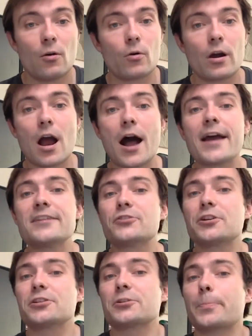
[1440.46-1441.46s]
where I
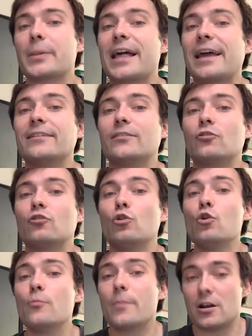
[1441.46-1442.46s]
just planned
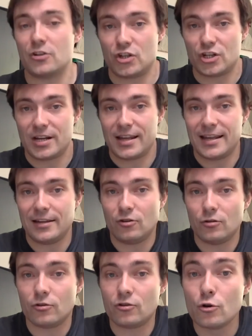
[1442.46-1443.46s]
too much
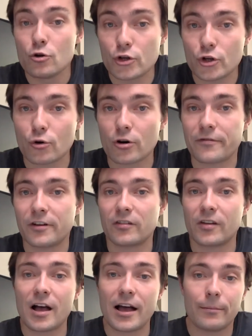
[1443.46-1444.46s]
into too short of a
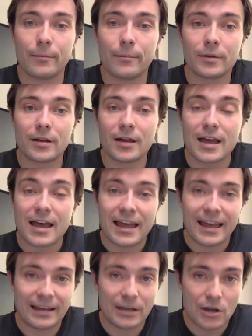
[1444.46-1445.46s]
time,
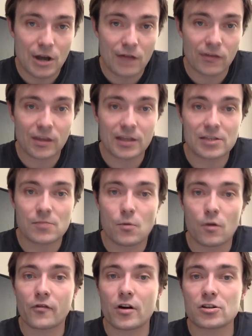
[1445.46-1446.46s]
and nothing is
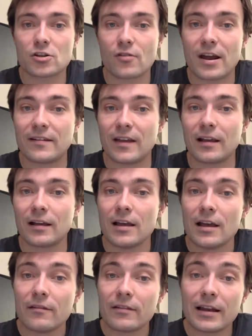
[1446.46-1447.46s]
more frustrating
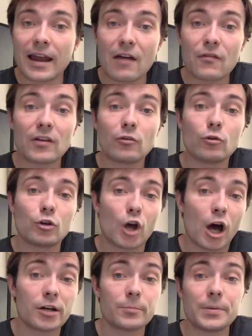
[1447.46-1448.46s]
than having to
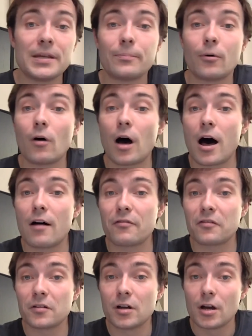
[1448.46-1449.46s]
cut people
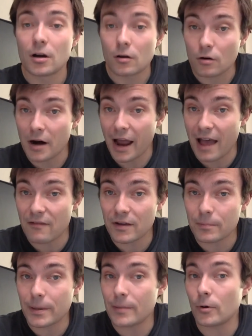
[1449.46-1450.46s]
off or
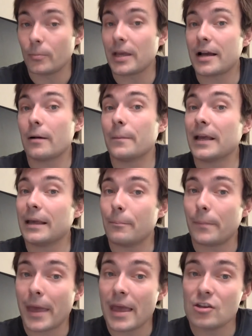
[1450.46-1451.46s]
having people becoming
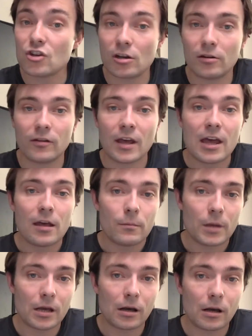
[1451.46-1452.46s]
impatient
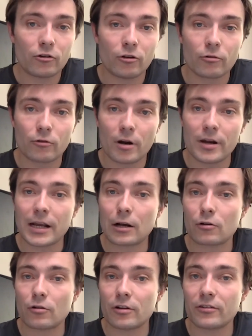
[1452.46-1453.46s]
because you're running
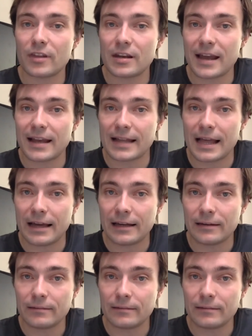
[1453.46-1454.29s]
across the deadline.